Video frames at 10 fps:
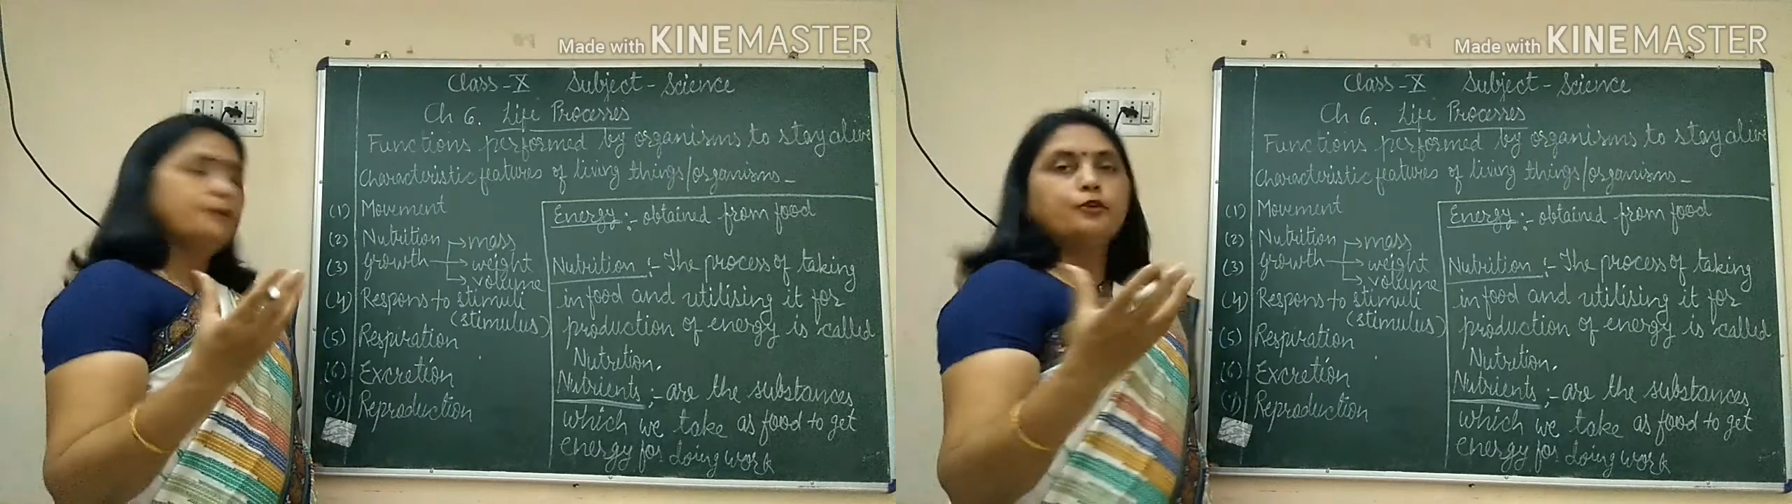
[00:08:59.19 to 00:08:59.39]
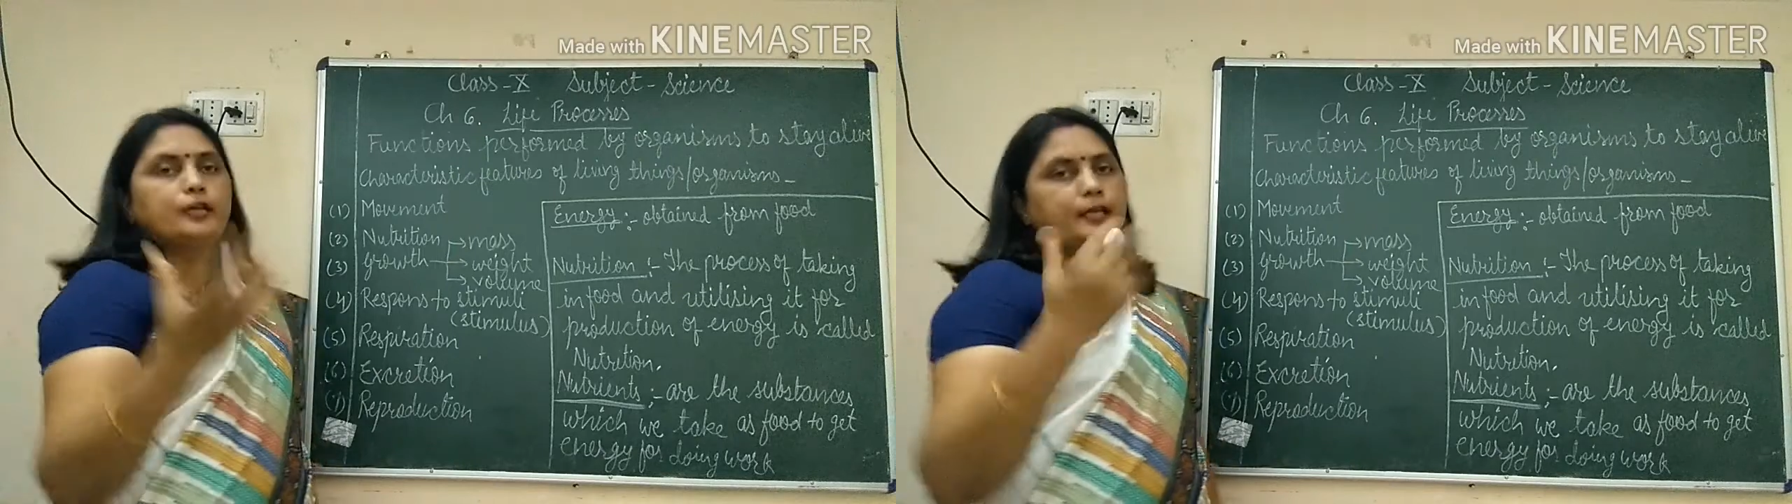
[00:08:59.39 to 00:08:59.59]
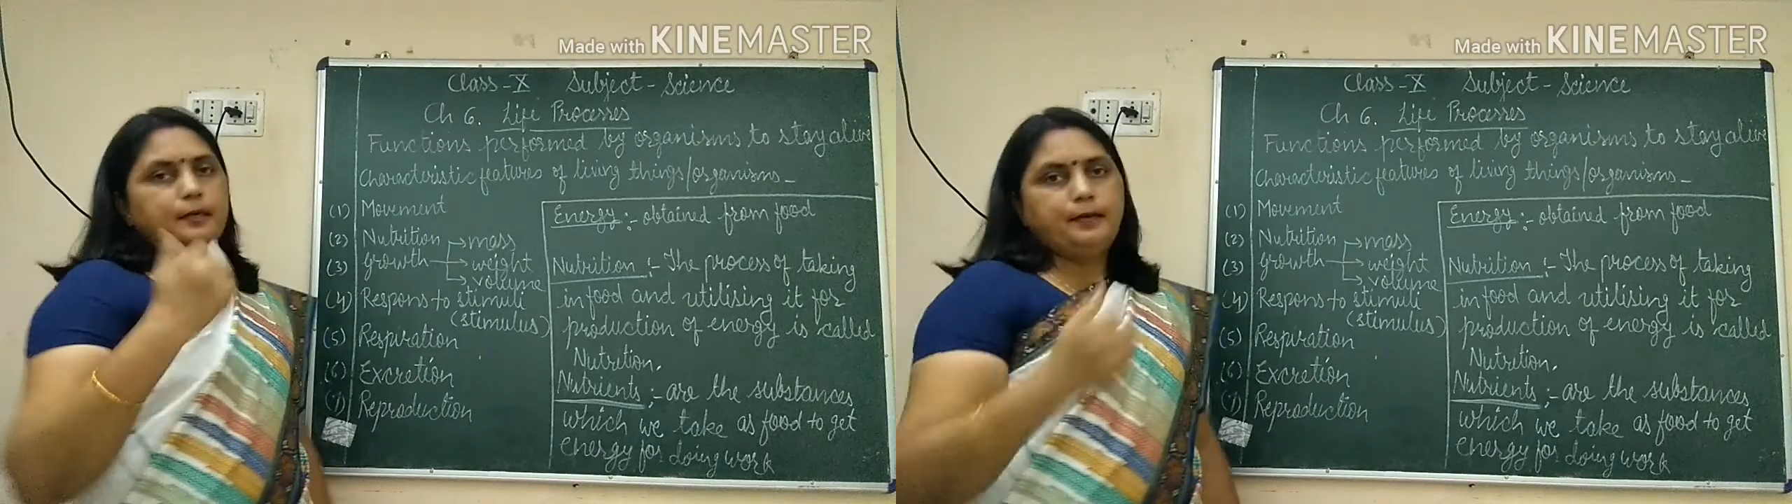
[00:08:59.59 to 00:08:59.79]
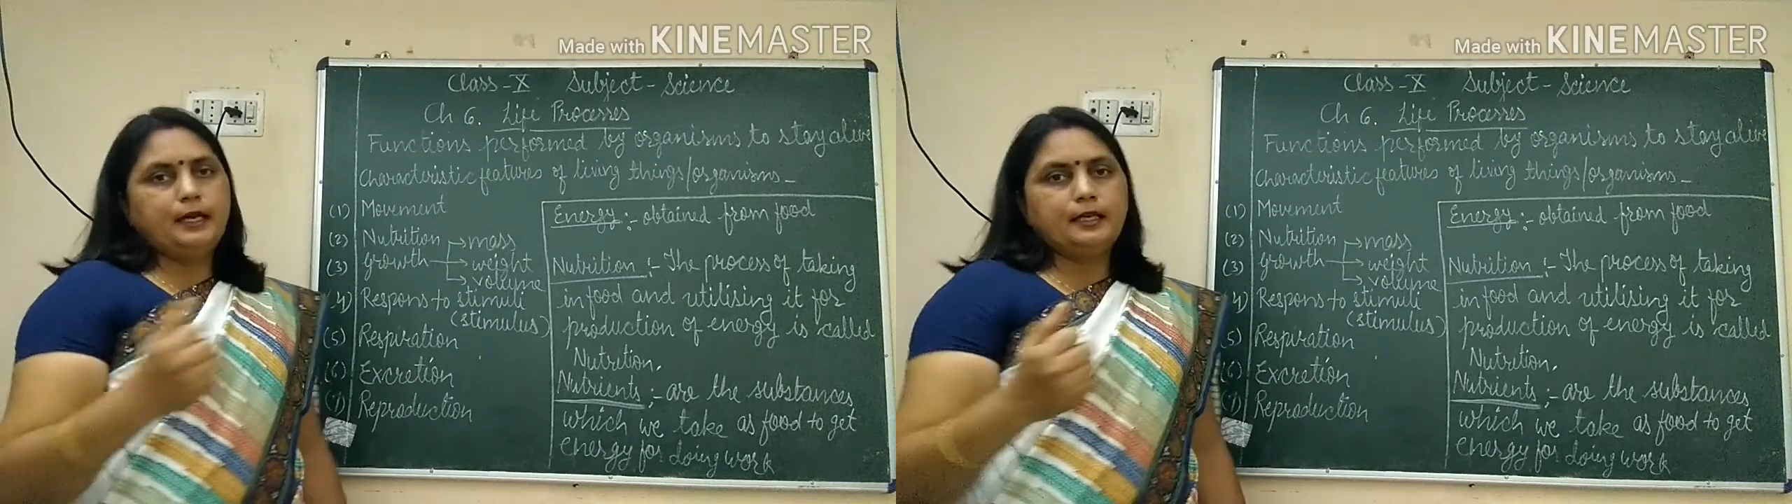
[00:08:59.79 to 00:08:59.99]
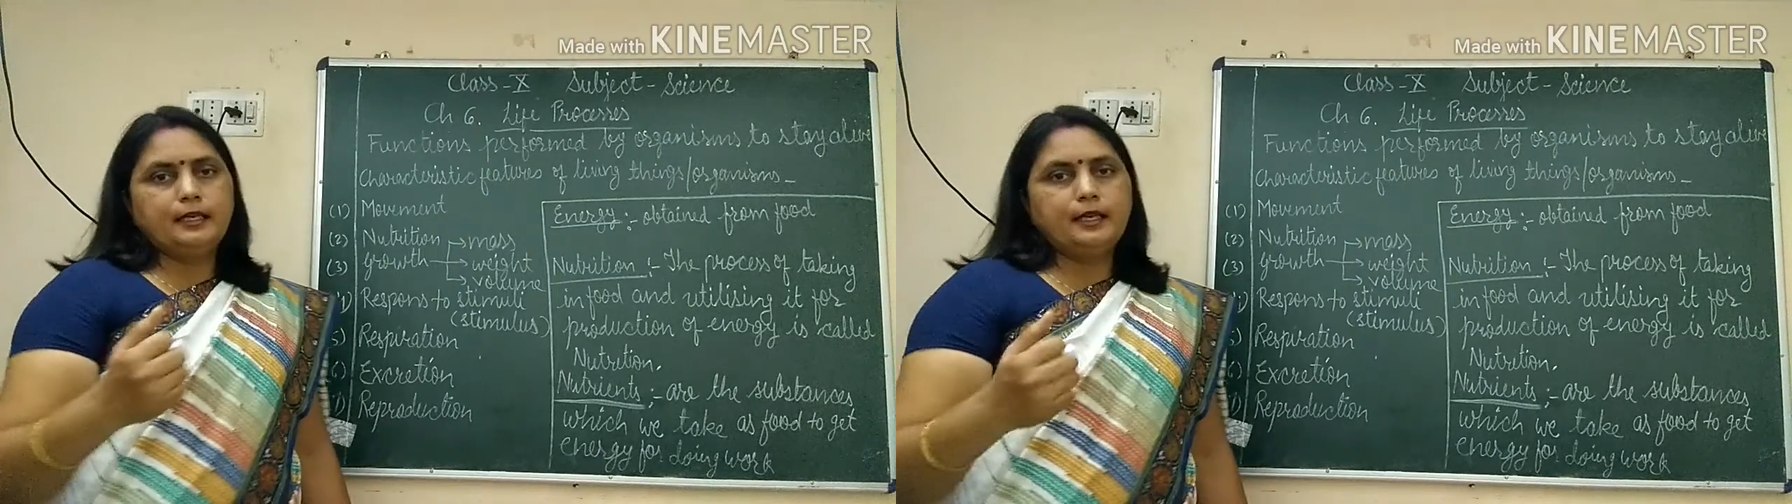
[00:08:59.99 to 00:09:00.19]
potted
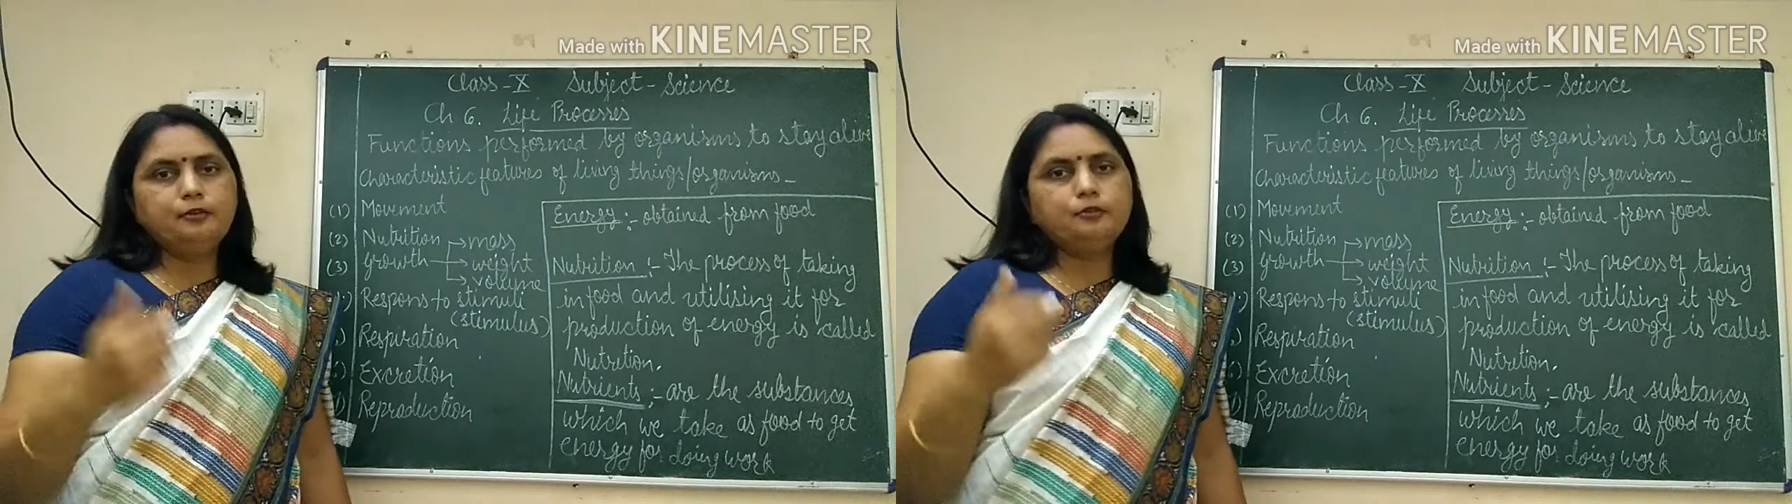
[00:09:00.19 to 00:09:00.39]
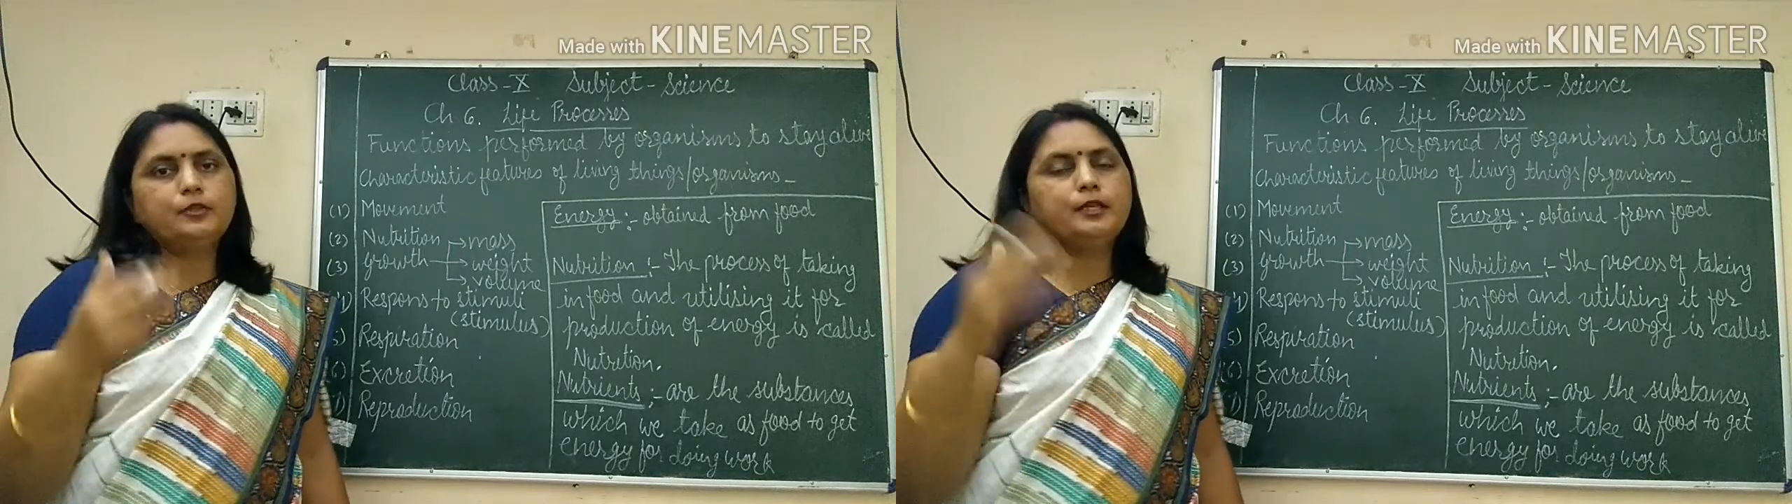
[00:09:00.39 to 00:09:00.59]
plant and you